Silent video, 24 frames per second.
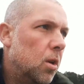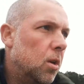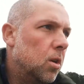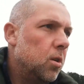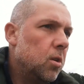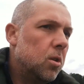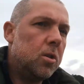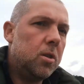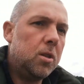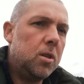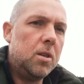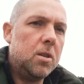
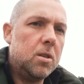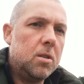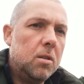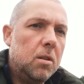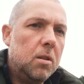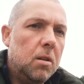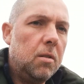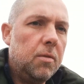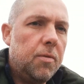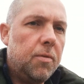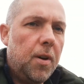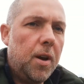
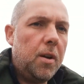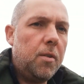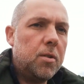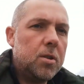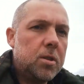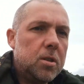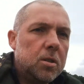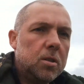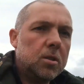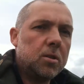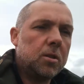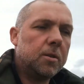seasonal
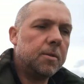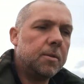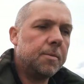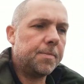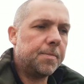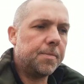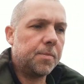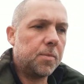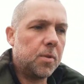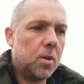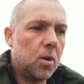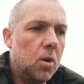viruses,
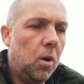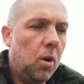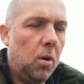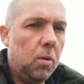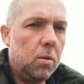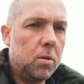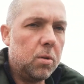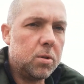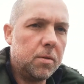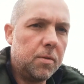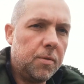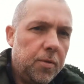
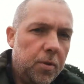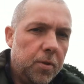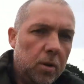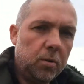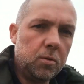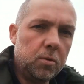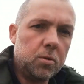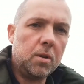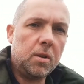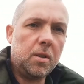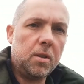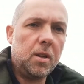colds and
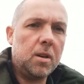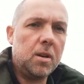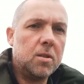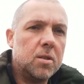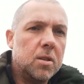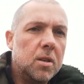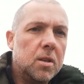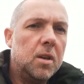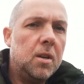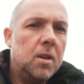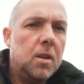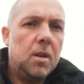flus and things,
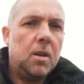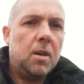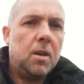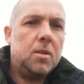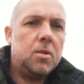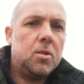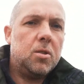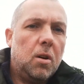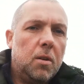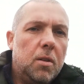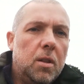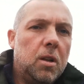and
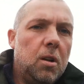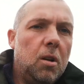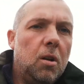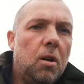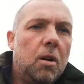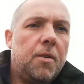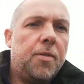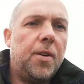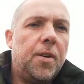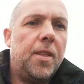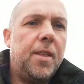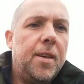so they
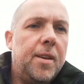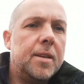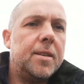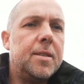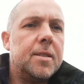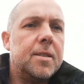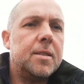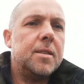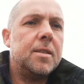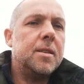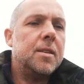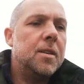look for
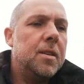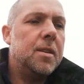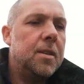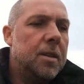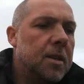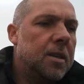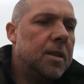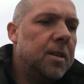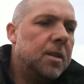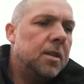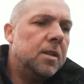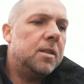this
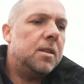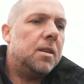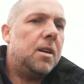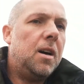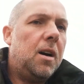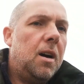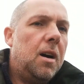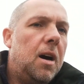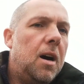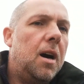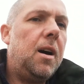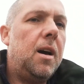
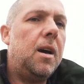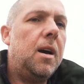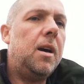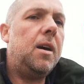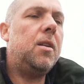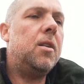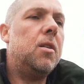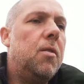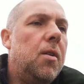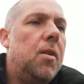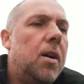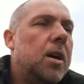
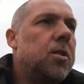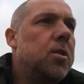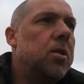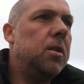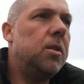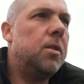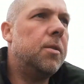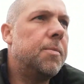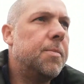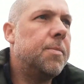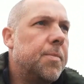interaction,